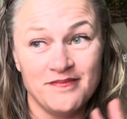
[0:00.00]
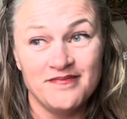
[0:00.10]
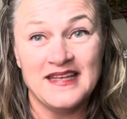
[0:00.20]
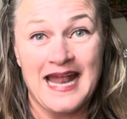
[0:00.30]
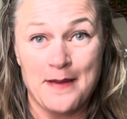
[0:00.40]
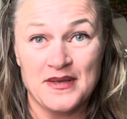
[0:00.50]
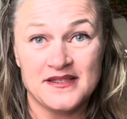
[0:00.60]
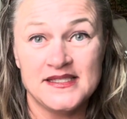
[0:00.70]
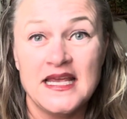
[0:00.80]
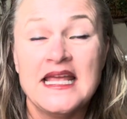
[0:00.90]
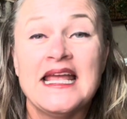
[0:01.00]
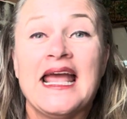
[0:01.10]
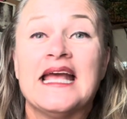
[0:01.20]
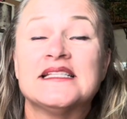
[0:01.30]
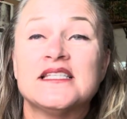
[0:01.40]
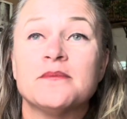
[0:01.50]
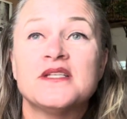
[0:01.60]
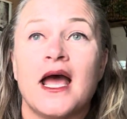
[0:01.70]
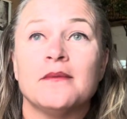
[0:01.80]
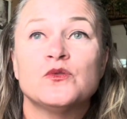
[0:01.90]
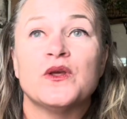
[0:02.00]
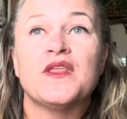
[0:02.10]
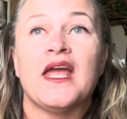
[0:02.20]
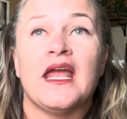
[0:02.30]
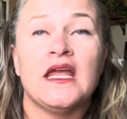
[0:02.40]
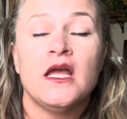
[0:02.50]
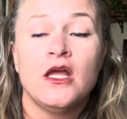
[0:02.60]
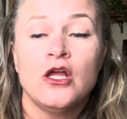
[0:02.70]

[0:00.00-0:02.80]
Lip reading: It happens. And sometimes with it